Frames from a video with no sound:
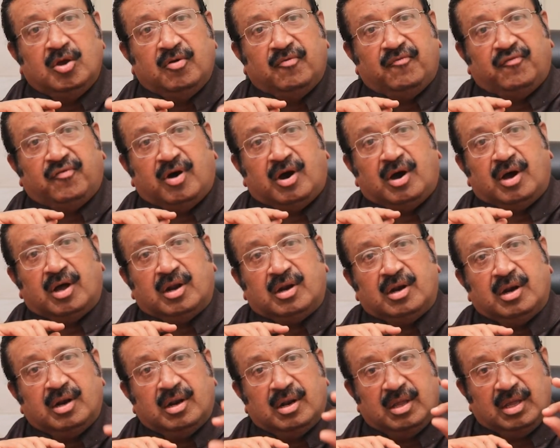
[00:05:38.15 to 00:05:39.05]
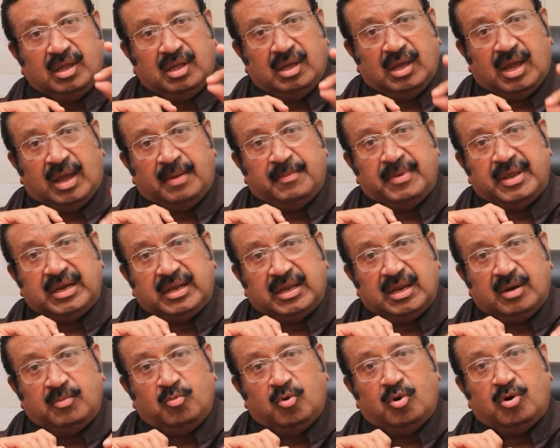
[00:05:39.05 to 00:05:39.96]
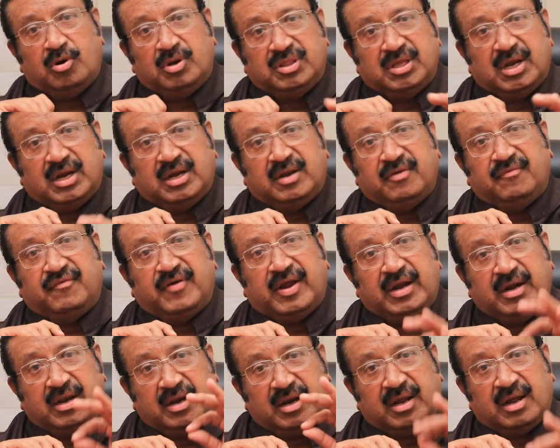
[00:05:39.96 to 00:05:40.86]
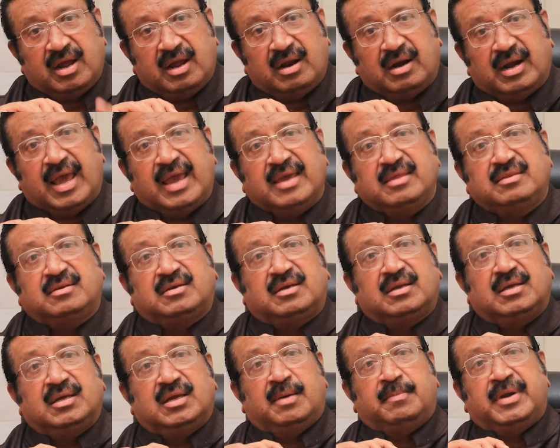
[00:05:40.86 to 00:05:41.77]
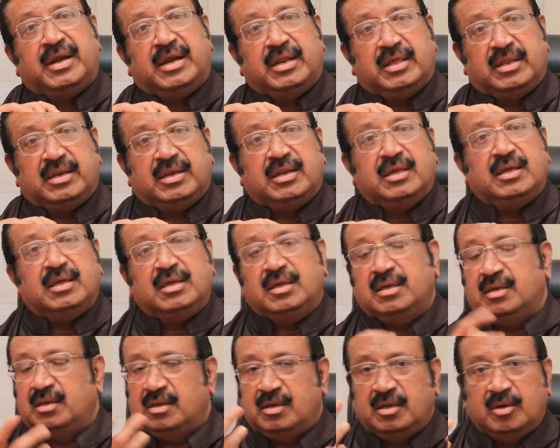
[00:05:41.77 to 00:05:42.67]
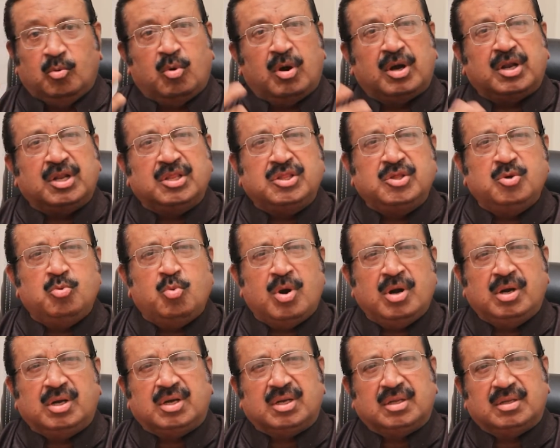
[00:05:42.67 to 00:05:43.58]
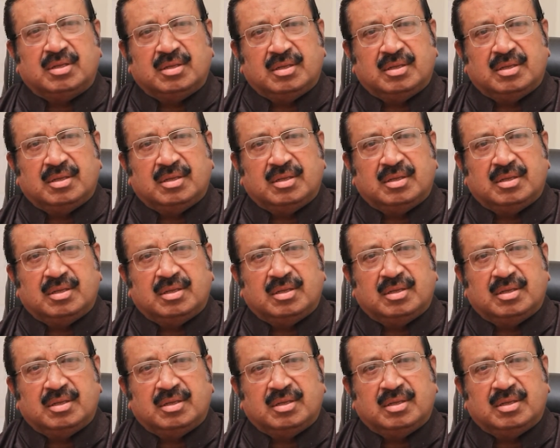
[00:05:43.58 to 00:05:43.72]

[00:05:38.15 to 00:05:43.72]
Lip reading: for American board certified, recognized MD degree. What does you want?